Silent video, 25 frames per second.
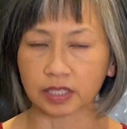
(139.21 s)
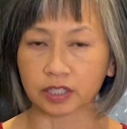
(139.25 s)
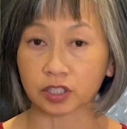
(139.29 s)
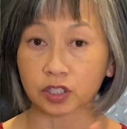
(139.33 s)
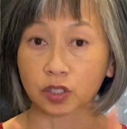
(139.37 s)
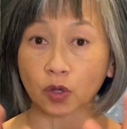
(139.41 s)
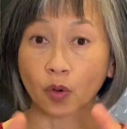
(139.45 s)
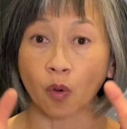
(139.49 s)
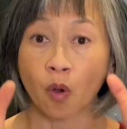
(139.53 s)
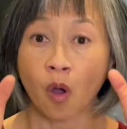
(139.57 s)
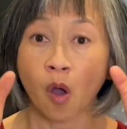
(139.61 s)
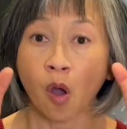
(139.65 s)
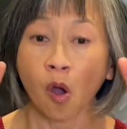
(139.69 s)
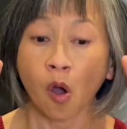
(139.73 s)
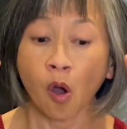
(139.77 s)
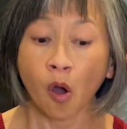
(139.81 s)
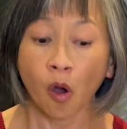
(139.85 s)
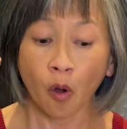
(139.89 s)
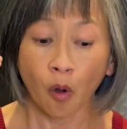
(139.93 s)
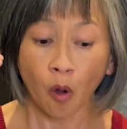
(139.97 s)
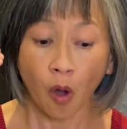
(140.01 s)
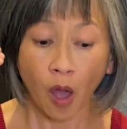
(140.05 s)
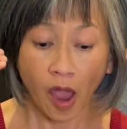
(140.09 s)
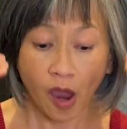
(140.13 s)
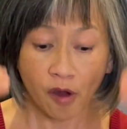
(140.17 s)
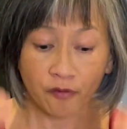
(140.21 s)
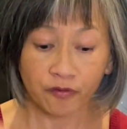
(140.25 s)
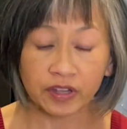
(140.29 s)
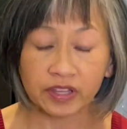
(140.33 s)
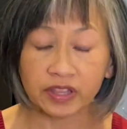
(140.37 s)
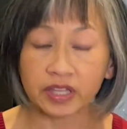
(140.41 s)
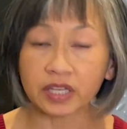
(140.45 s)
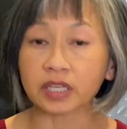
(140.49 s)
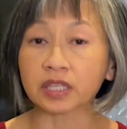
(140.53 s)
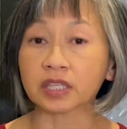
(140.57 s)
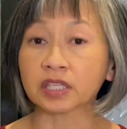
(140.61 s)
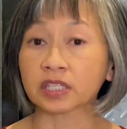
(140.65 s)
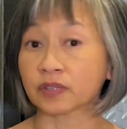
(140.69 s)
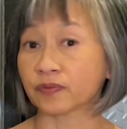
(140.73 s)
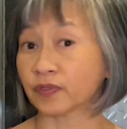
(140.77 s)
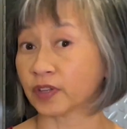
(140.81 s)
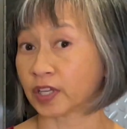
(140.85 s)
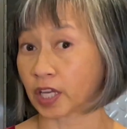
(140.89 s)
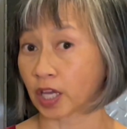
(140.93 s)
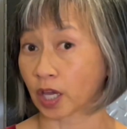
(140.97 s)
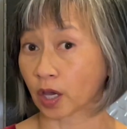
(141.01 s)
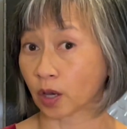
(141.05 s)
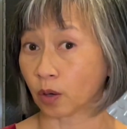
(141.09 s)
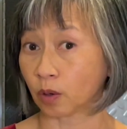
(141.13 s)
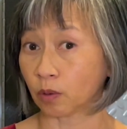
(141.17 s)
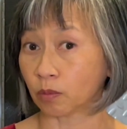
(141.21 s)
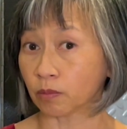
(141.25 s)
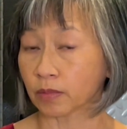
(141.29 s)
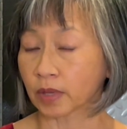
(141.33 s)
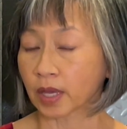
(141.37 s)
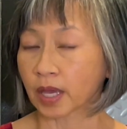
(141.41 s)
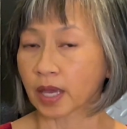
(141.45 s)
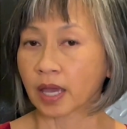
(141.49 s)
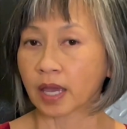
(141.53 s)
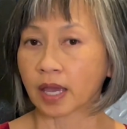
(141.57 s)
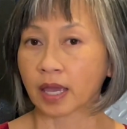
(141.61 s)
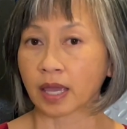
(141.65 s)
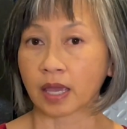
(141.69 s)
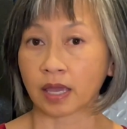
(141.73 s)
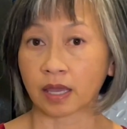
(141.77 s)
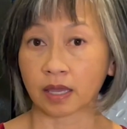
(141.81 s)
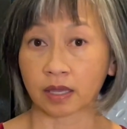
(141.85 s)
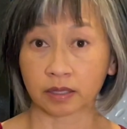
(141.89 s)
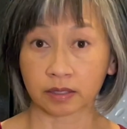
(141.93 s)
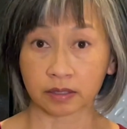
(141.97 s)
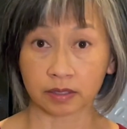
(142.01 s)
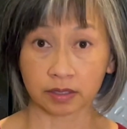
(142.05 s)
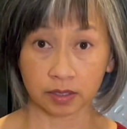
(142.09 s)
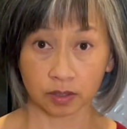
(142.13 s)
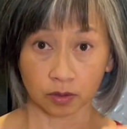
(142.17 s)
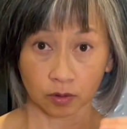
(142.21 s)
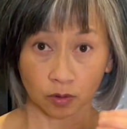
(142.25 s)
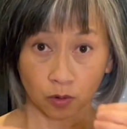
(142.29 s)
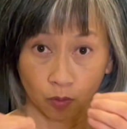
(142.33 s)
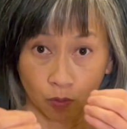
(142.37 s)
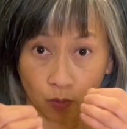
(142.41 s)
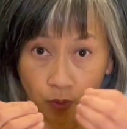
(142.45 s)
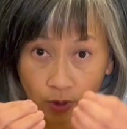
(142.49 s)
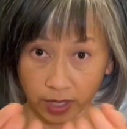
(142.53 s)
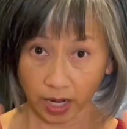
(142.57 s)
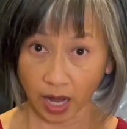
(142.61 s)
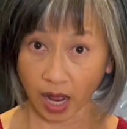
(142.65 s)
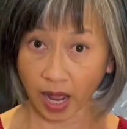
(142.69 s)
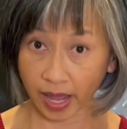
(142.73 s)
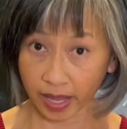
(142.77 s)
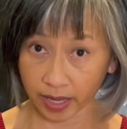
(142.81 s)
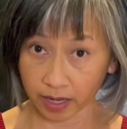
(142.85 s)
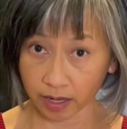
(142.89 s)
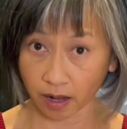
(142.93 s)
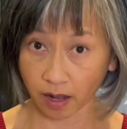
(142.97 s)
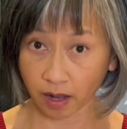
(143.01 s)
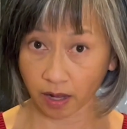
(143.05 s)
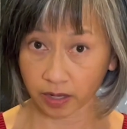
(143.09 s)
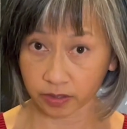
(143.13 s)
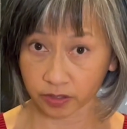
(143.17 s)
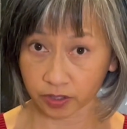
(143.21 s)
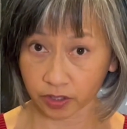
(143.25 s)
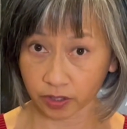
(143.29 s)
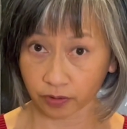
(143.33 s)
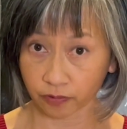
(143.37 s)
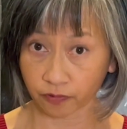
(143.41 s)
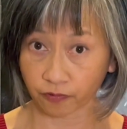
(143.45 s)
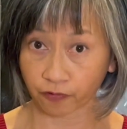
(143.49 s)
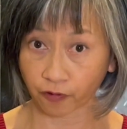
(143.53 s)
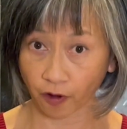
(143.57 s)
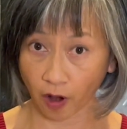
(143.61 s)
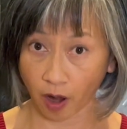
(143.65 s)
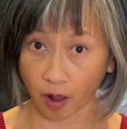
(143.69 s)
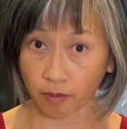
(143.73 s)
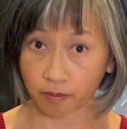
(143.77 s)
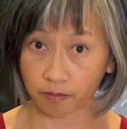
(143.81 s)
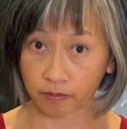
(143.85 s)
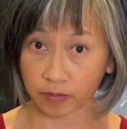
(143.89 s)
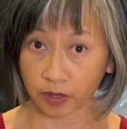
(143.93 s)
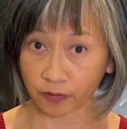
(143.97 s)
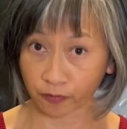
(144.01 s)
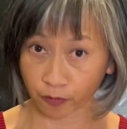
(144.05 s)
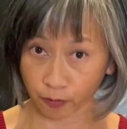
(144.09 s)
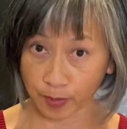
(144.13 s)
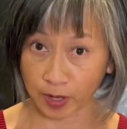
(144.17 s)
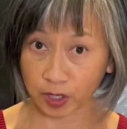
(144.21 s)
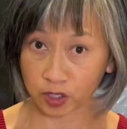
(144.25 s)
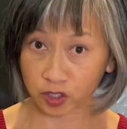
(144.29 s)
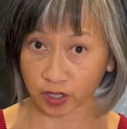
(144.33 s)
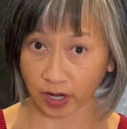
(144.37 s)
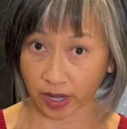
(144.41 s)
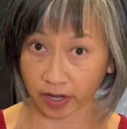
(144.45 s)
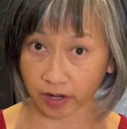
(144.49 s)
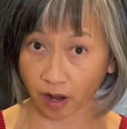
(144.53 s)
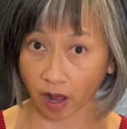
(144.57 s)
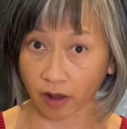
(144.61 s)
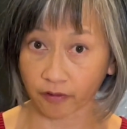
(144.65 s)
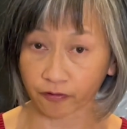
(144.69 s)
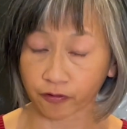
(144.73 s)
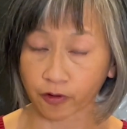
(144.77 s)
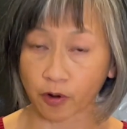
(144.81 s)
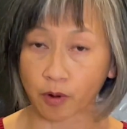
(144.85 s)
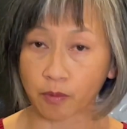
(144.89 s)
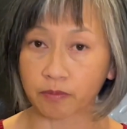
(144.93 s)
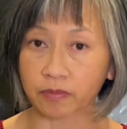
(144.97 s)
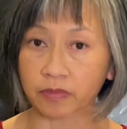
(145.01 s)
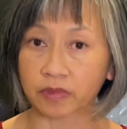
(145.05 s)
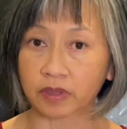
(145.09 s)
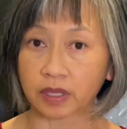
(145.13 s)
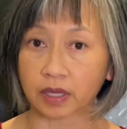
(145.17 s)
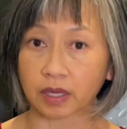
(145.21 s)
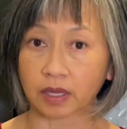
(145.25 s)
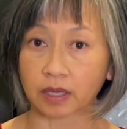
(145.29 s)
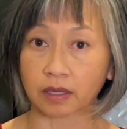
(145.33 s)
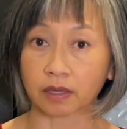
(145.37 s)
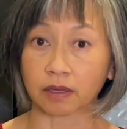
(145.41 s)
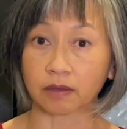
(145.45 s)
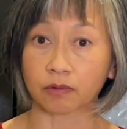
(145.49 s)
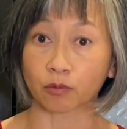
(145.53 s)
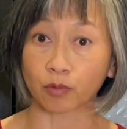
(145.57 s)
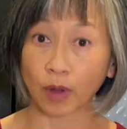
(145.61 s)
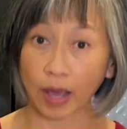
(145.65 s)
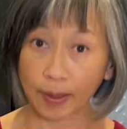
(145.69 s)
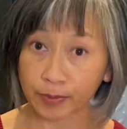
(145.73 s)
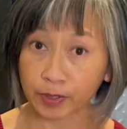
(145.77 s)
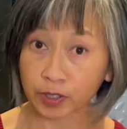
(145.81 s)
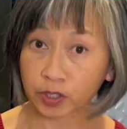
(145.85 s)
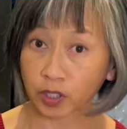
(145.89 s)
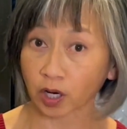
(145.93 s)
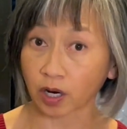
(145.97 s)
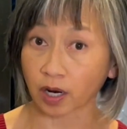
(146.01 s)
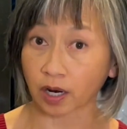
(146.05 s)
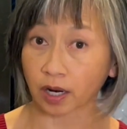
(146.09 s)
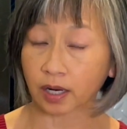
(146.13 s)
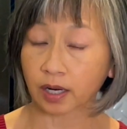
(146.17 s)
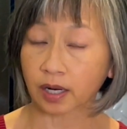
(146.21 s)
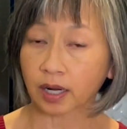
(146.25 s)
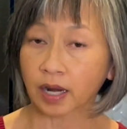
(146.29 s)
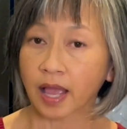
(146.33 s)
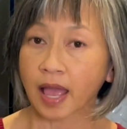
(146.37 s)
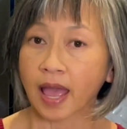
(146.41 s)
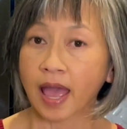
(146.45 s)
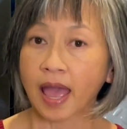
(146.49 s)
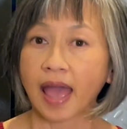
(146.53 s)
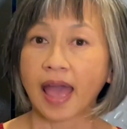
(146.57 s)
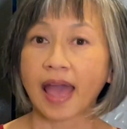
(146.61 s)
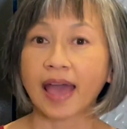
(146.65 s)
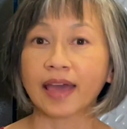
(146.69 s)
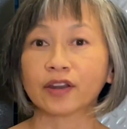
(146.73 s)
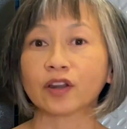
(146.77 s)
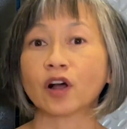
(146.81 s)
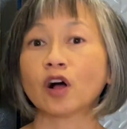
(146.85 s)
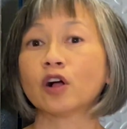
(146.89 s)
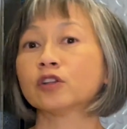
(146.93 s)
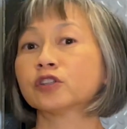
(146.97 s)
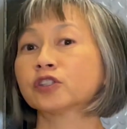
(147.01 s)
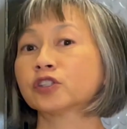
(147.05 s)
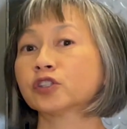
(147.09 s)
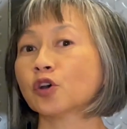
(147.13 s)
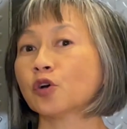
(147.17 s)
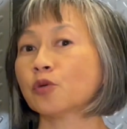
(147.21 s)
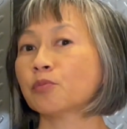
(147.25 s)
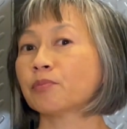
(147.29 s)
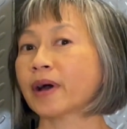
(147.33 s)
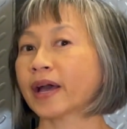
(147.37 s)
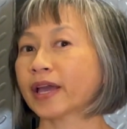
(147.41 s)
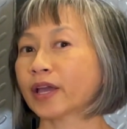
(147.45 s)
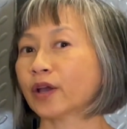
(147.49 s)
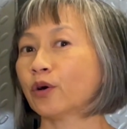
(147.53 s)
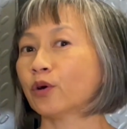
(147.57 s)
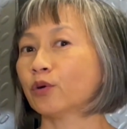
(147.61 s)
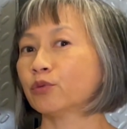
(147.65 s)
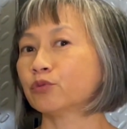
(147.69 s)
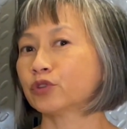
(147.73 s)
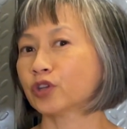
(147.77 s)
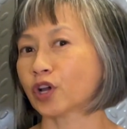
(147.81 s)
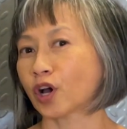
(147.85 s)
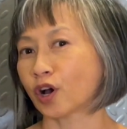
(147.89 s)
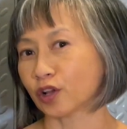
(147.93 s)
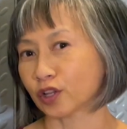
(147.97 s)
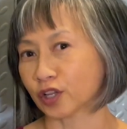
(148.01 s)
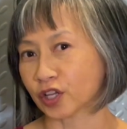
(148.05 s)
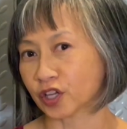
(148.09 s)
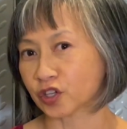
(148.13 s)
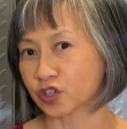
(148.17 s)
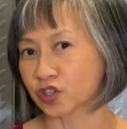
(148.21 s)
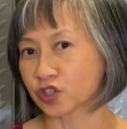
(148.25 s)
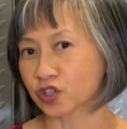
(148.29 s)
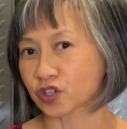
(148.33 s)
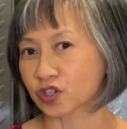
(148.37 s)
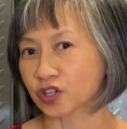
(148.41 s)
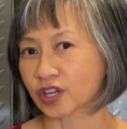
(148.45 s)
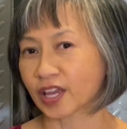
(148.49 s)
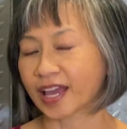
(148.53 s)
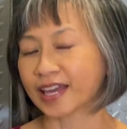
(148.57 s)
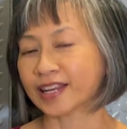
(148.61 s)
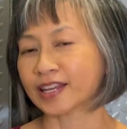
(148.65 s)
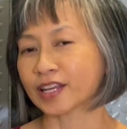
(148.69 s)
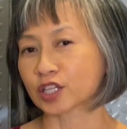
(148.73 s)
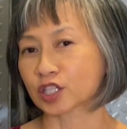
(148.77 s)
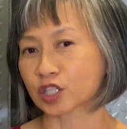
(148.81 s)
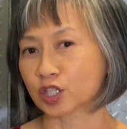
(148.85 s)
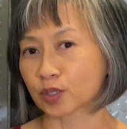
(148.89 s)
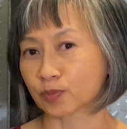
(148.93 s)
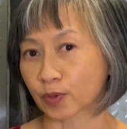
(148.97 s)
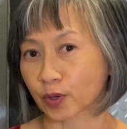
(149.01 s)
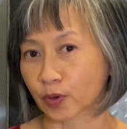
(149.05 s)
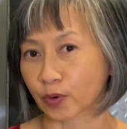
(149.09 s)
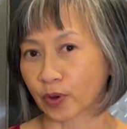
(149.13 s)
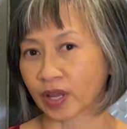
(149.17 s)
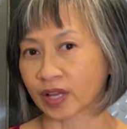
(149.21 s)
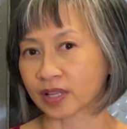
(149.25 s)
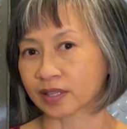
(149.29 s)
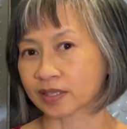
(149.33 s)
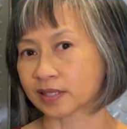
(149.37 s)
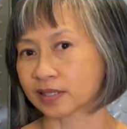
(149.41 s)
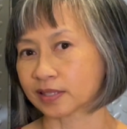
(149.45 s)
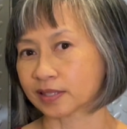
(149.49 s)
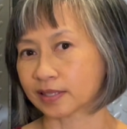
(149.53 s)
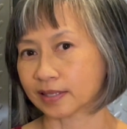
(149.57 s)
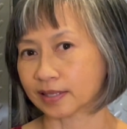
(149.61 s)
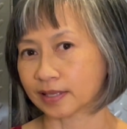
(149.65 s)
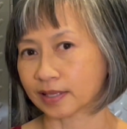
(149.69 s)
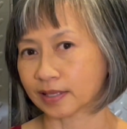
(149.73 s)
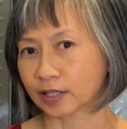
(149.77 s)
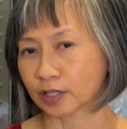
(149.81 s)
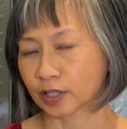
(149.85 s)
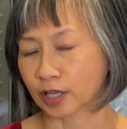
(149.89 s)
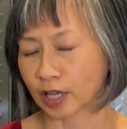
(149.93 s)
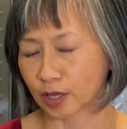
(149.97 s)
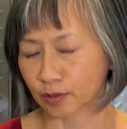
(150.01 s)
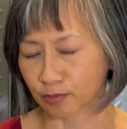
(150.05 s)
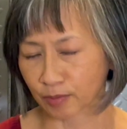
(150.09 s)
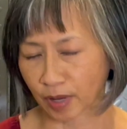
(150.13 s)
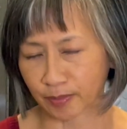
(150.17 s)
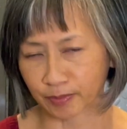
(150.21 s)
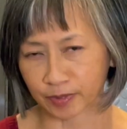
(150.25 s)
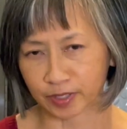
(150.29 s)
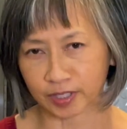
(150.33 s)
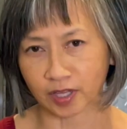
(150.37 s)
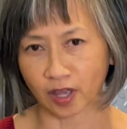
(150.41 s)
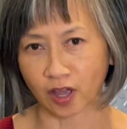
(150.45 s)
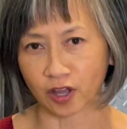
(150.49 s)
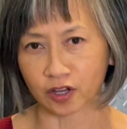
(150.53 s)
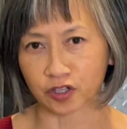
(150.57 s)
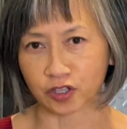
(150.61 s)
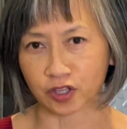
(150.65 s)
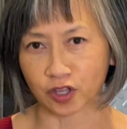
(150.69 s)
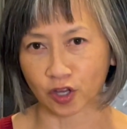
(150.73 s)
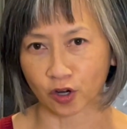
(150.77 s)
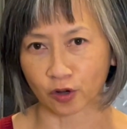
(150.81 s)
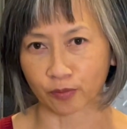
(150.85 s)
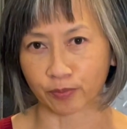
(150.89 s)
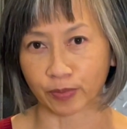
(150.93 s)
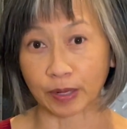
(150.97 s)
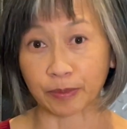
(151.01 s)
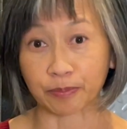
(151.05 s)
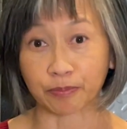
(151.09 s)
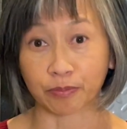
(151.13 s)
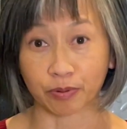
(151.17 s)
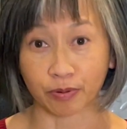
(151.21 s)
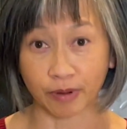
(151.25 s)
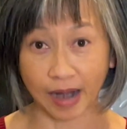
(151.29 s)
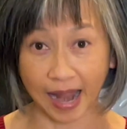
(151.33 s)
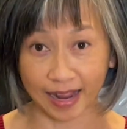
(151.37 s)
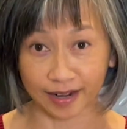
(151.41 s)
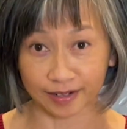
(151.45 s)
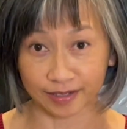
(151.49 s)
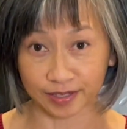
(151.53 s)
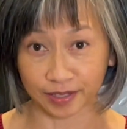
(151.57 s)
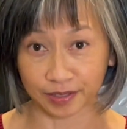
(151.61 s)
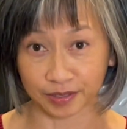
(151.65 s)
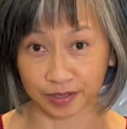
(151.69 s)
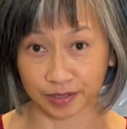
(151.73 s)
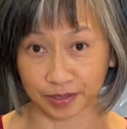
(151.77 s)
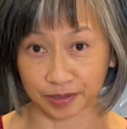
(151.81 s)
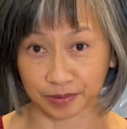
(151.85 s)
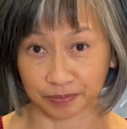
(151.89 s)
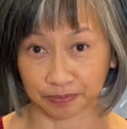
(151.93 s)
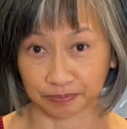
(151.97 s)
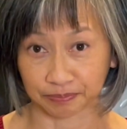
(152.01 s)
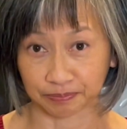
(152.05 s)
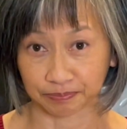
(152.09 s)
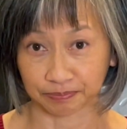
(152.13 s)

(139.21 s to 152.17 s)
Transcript: And so everything in this video is what I got from information I got from the webinar, and also my own knowledge and experience in my massage therapy practice.